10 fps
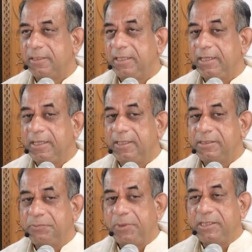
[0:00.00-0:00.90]
he
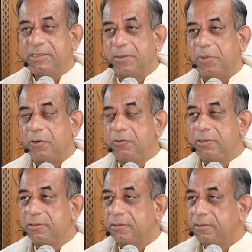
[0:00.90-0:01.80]
speaks
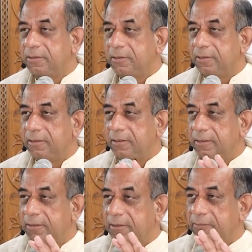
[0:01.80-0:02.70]
about
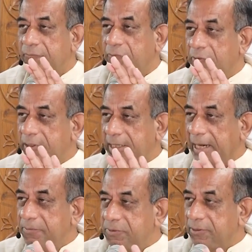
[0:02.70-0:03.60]
4
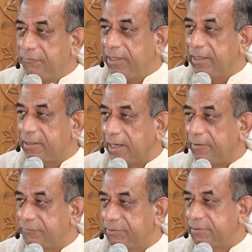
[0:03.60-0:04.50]
types of
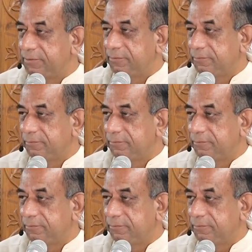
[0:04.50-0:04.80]
aircrafts.